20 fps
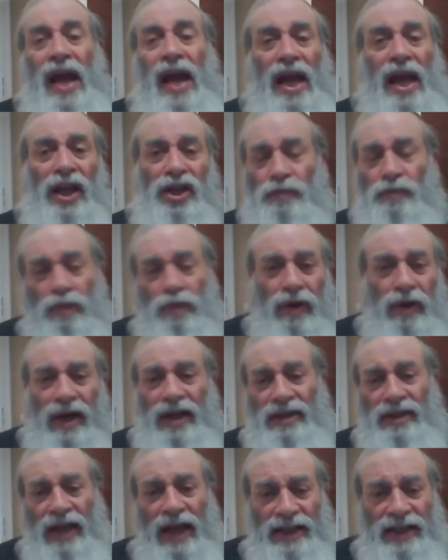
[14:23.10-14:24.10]
Each
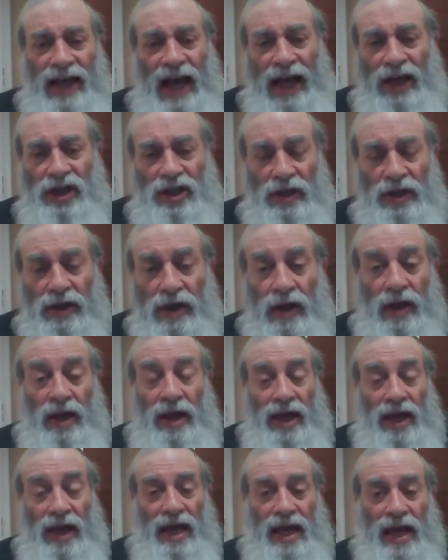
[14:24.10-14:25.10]
place has action.
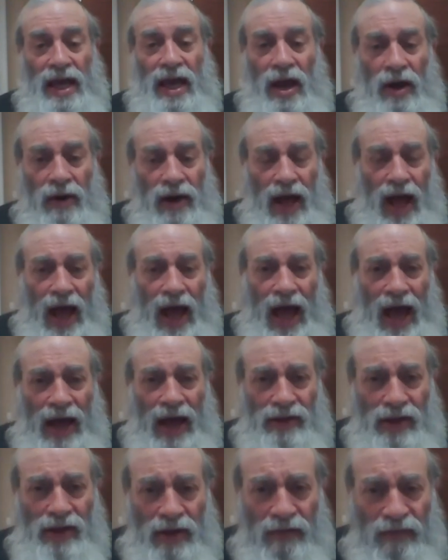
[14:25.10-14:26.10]
Here
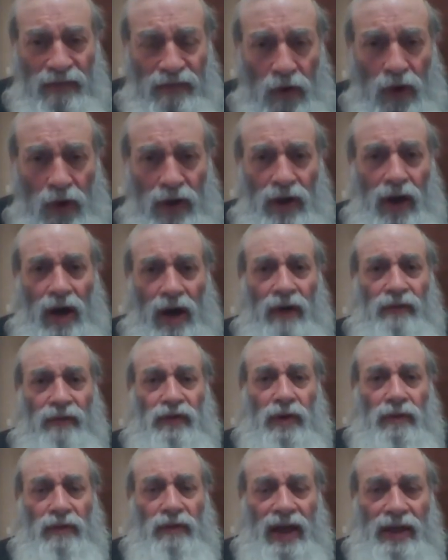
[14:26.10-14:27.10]
at the foot of
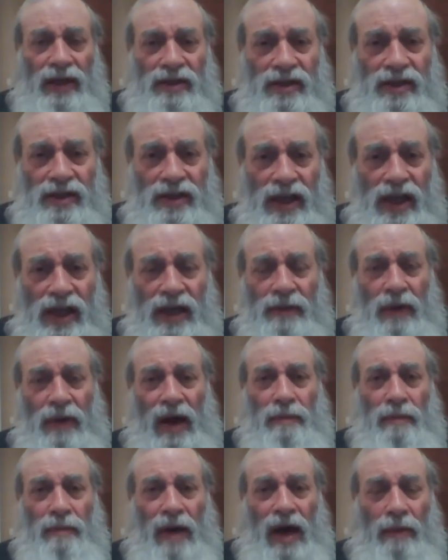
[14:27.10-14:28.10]
the Red Sea
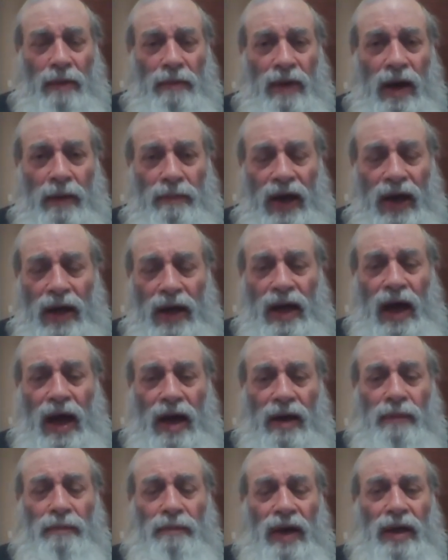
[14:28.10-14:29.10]
by
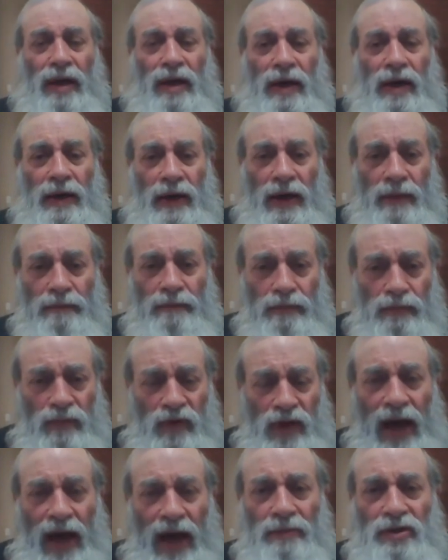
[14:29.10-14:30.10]

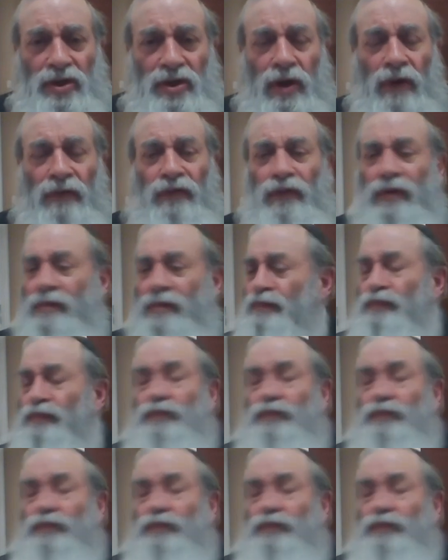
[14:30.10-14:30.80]
Yam Suf,